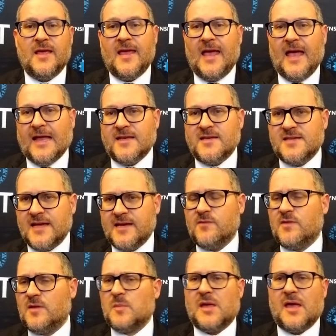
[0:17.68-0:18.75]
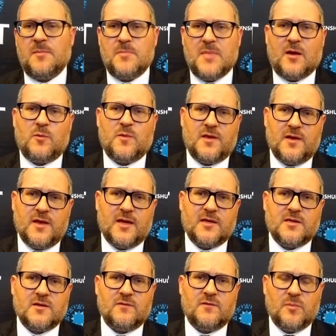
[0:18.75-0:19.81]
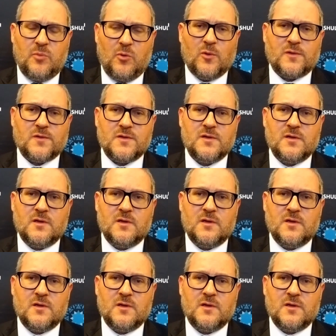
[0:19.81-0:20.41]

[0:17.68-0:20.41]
and ten of them came back with a negative report.